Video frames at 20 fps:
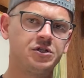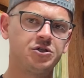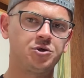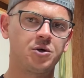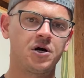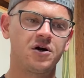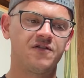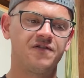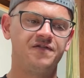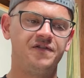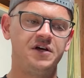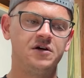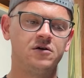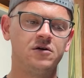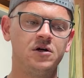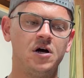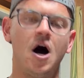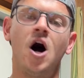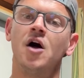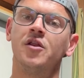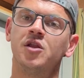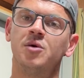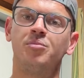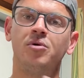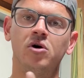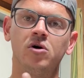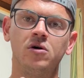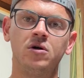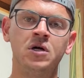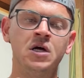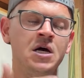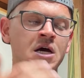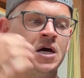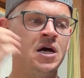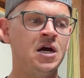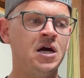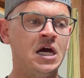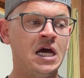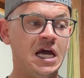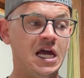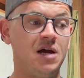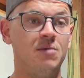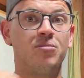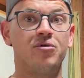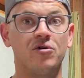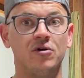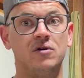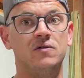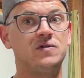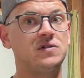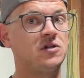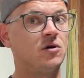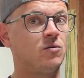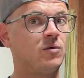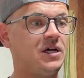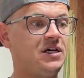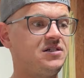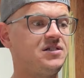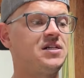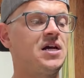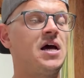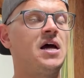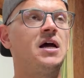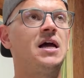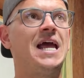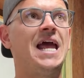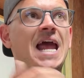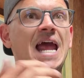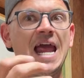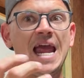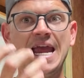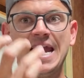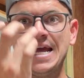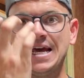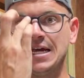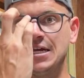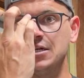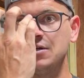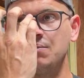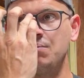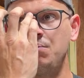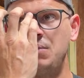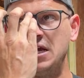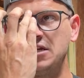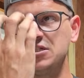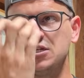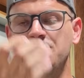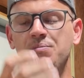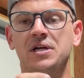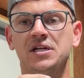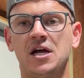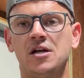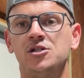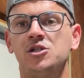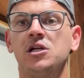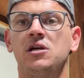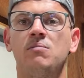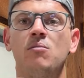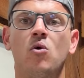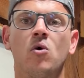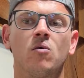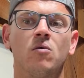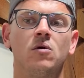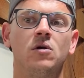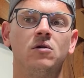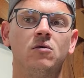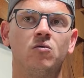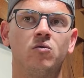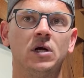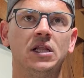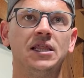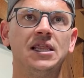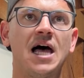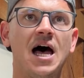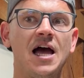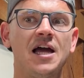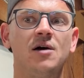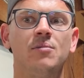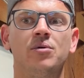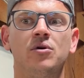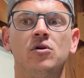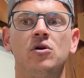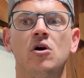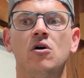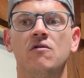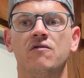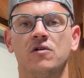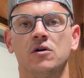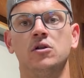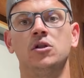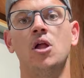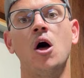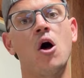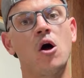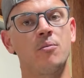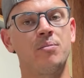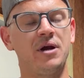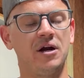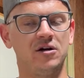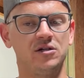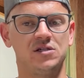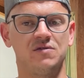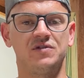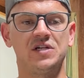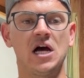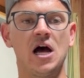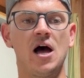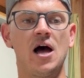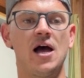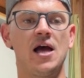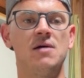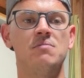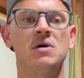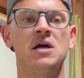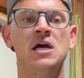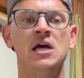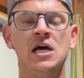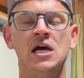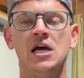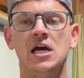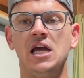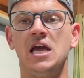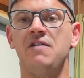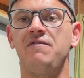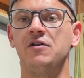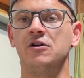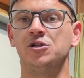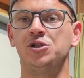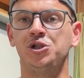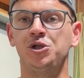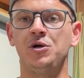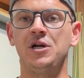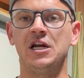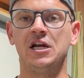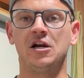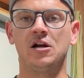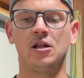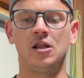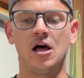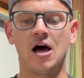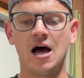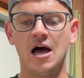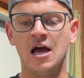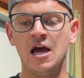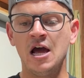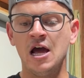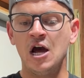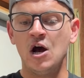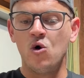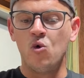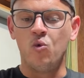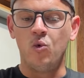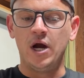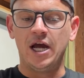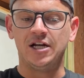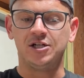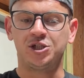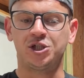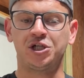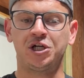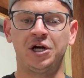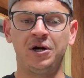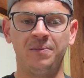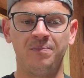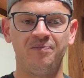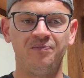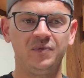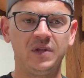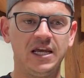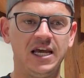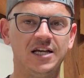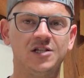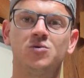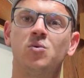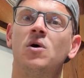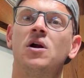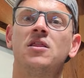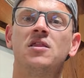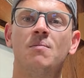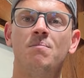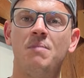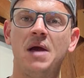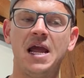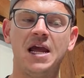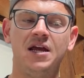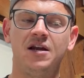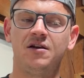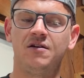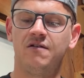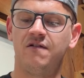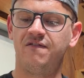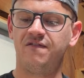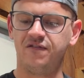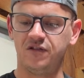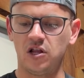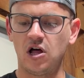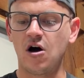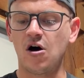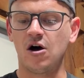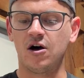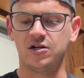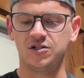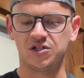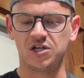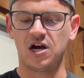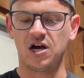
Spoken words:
the trigger feel on the pull, improves the reset, and makes it potentially more reliable over long periods of time if you're shooting it a lot, which is one of the main flaws